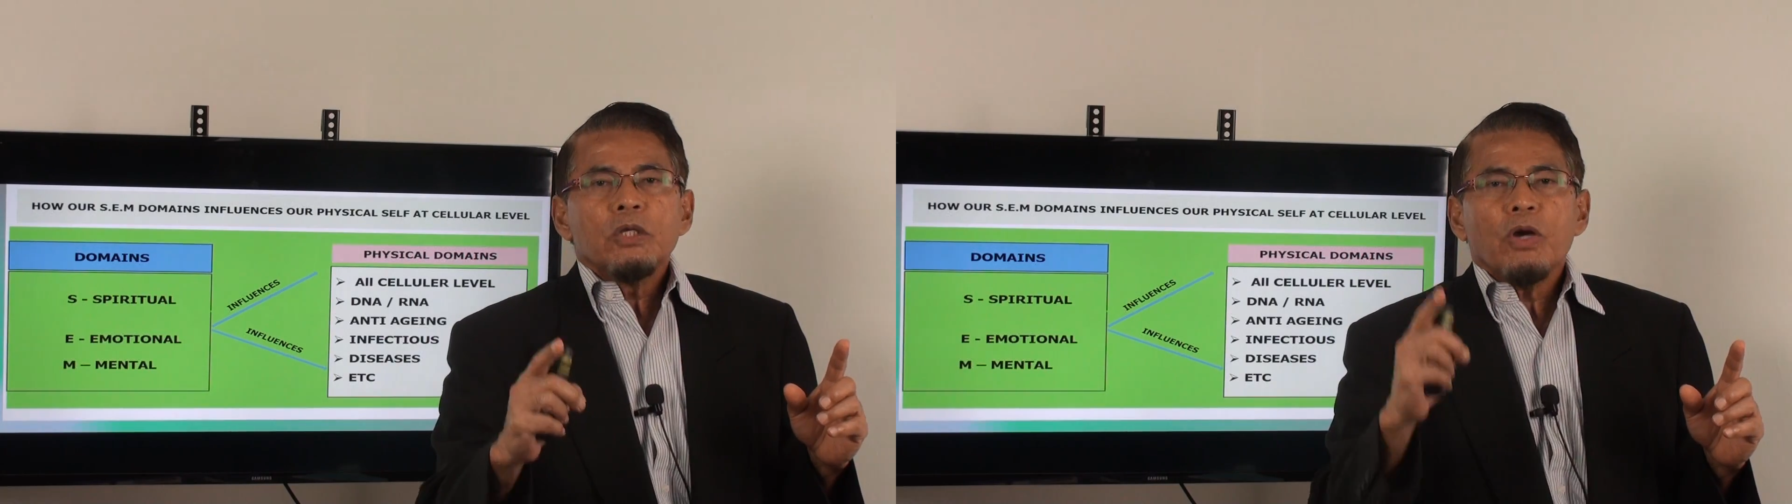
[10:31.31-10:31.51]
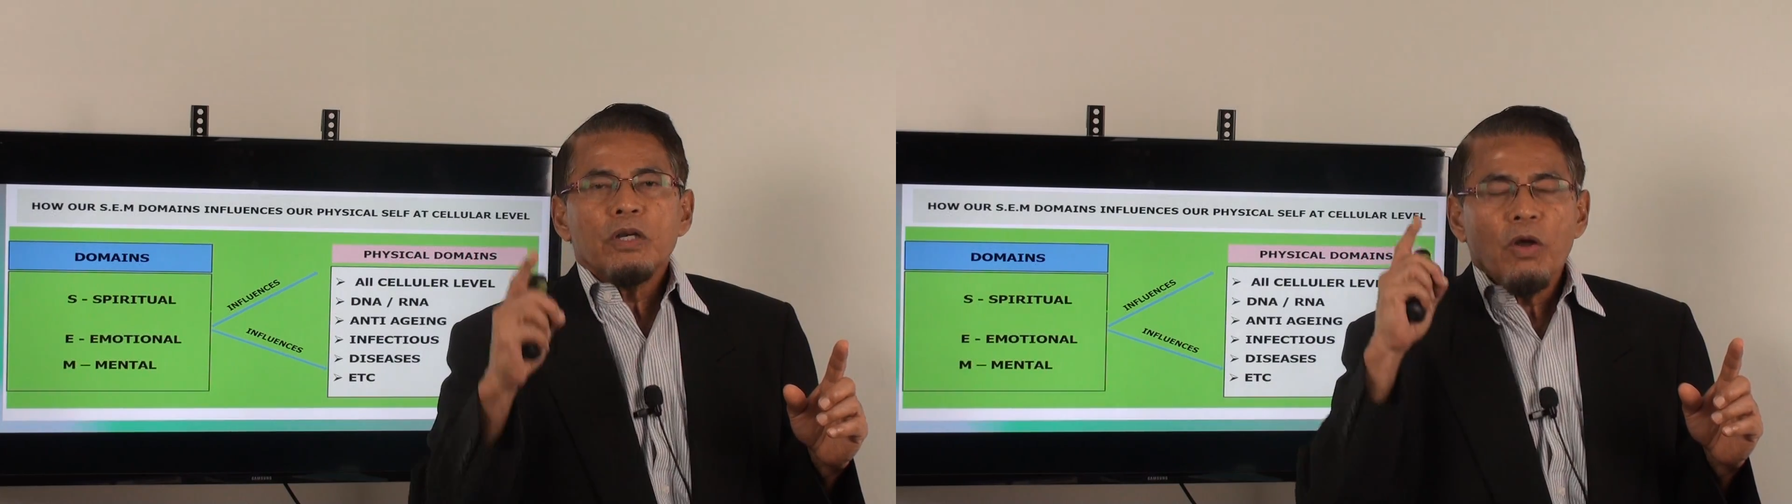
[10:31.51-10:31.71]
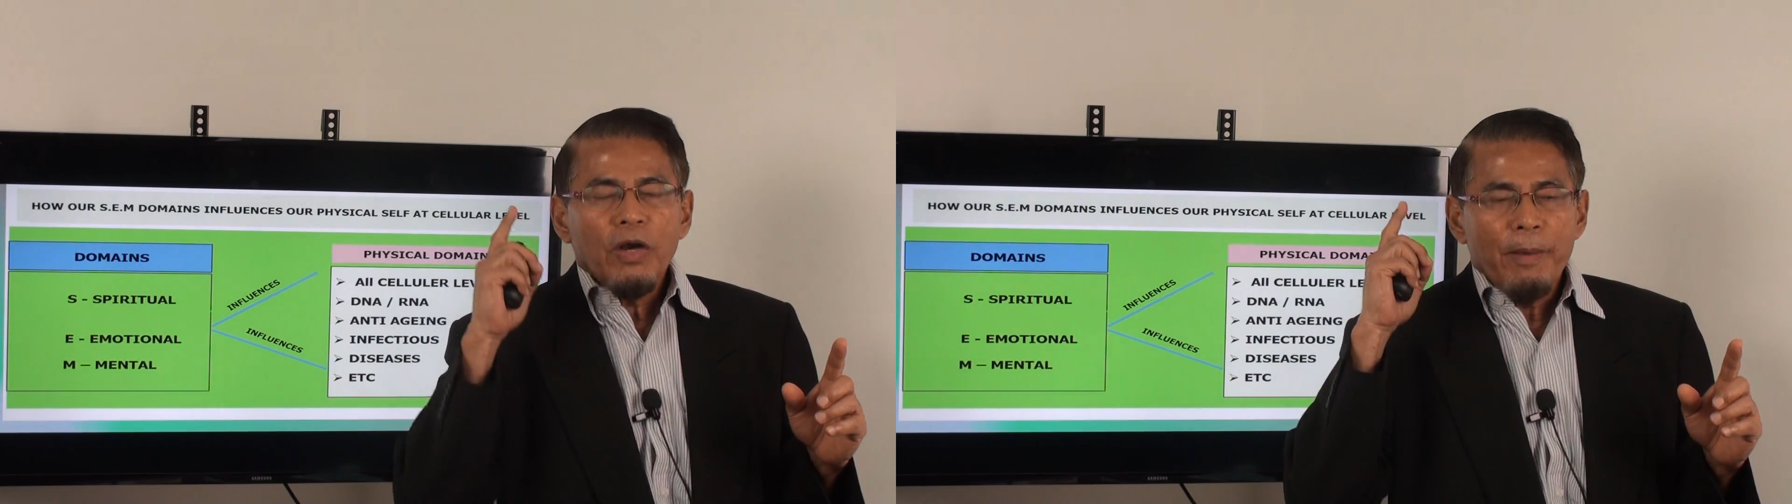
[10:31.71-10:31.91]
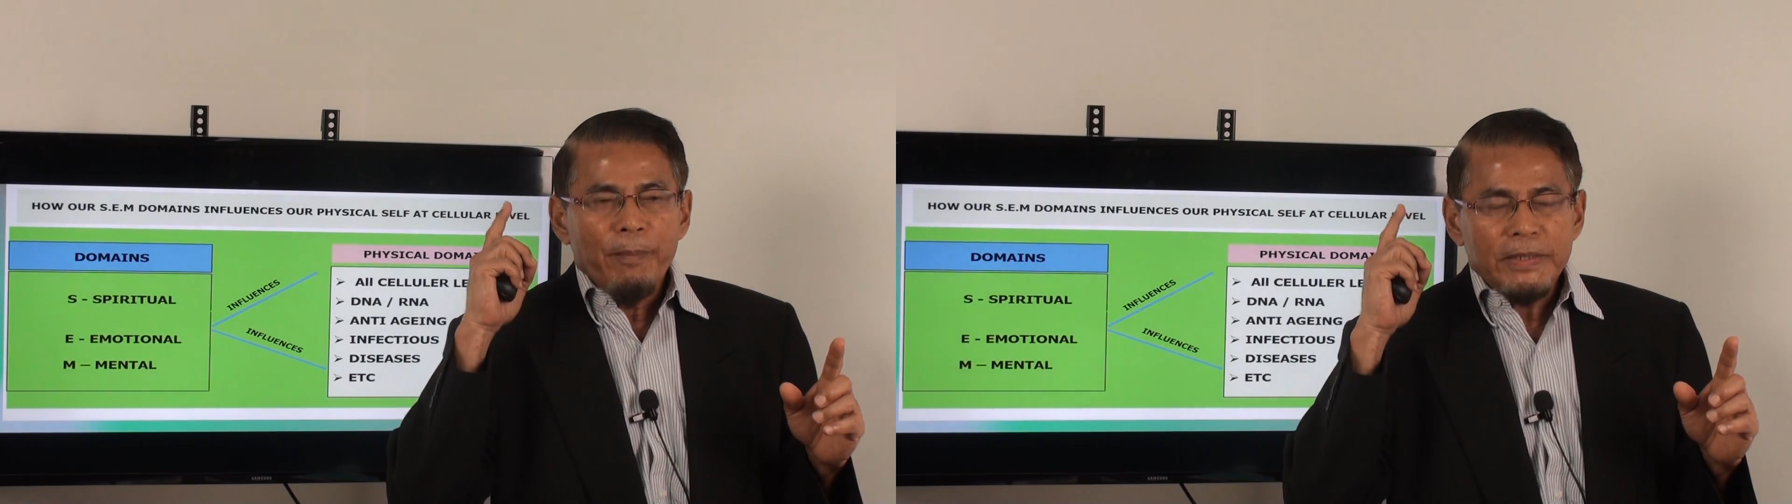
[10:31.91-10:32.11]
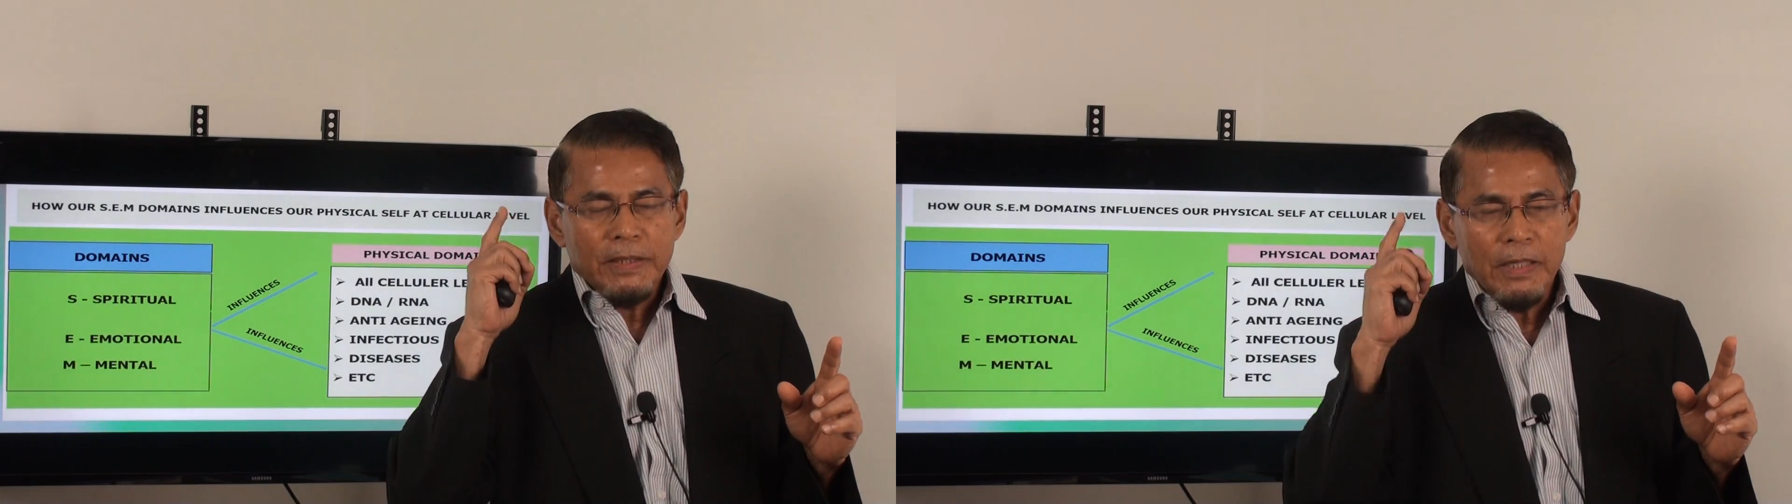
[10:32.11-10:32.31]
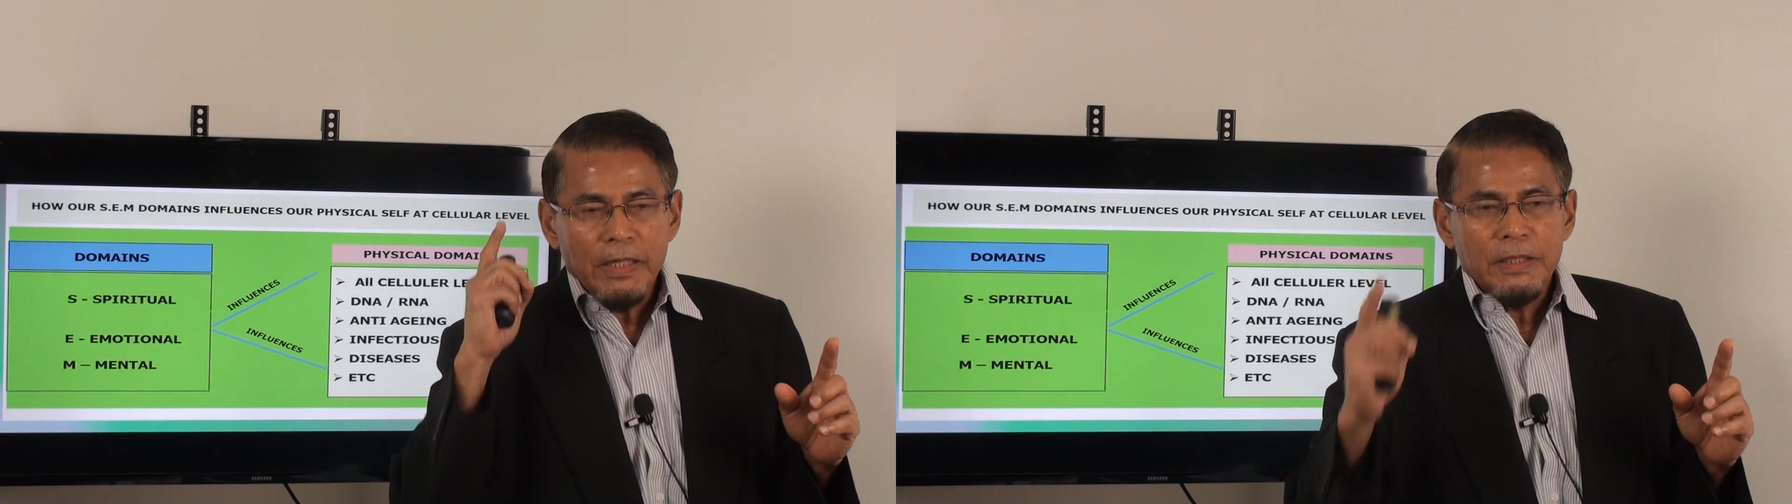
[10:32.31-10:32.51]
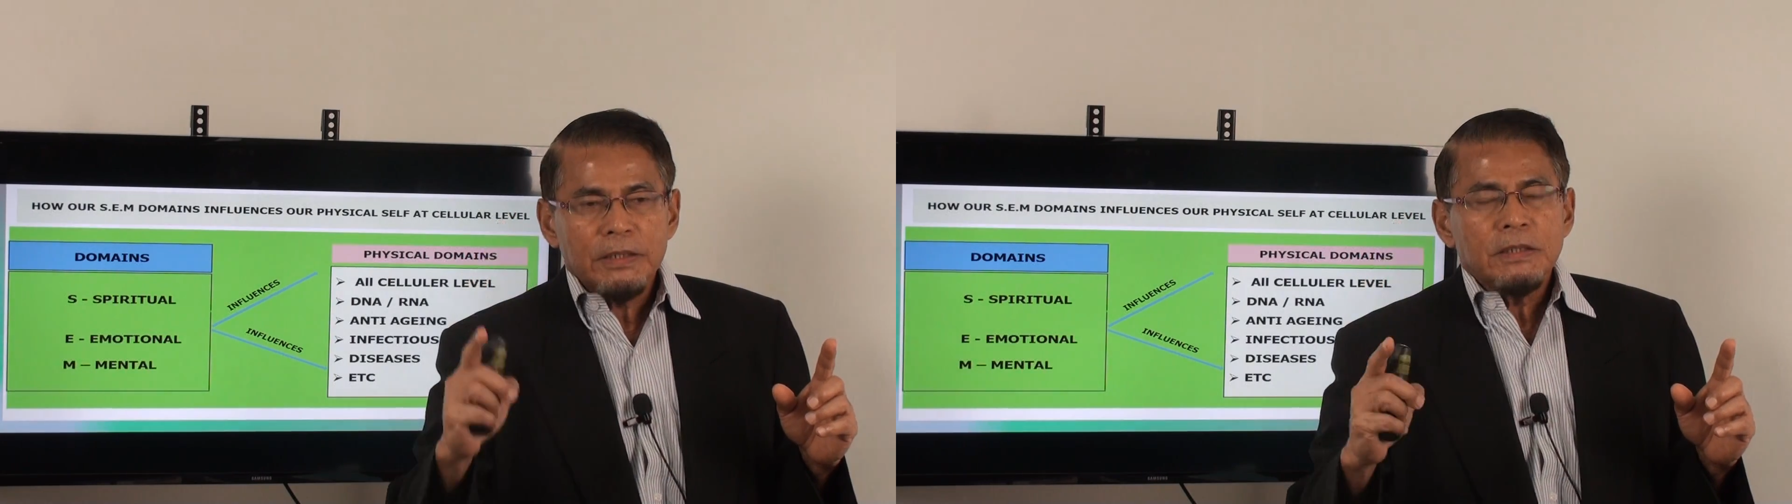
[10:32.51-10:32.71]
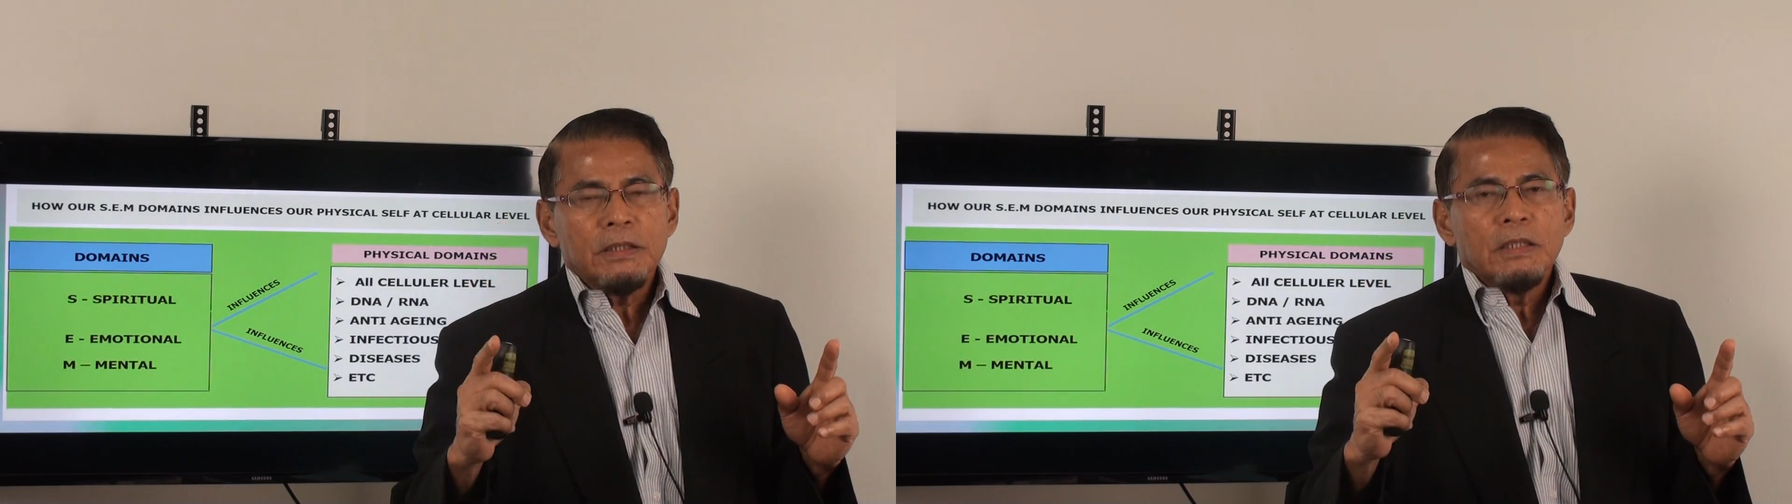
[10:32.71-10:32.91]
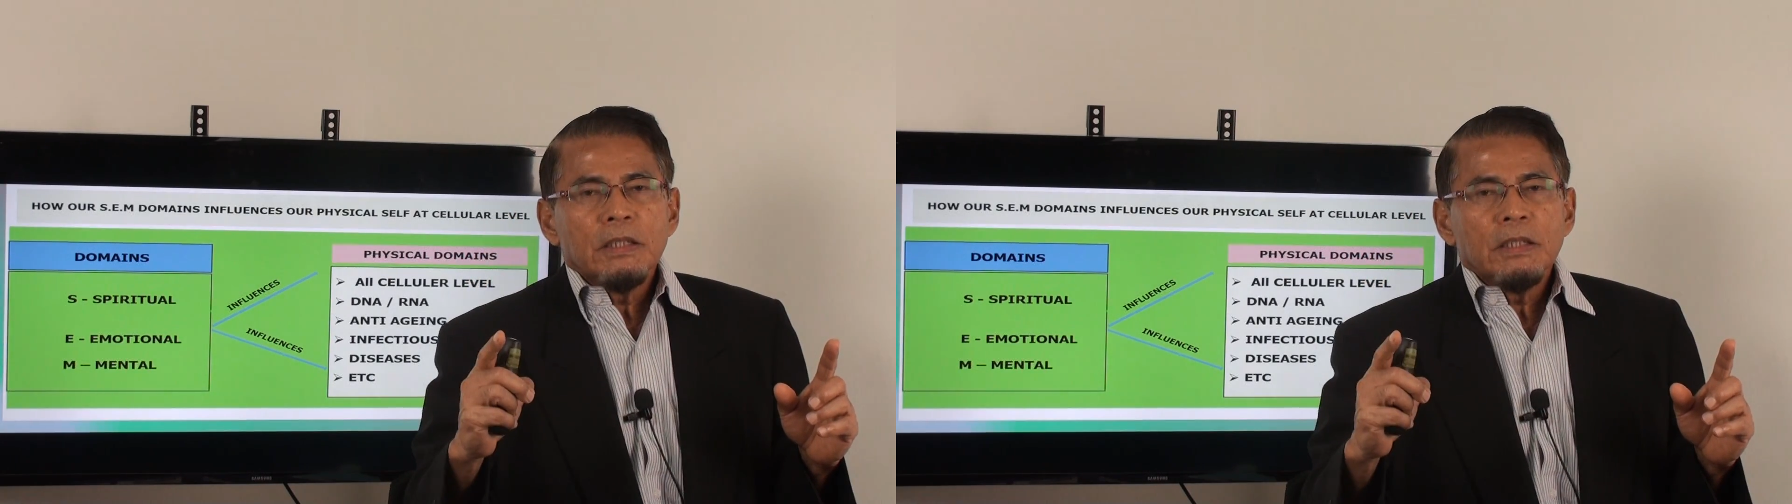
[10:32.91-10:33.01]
you are not a materialist.